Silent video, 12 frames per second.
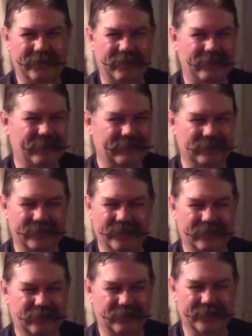and I think there's
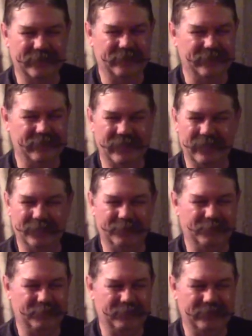another reunion
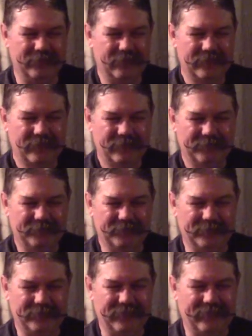album, but
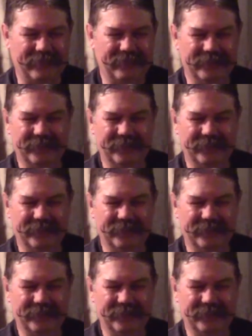yeah,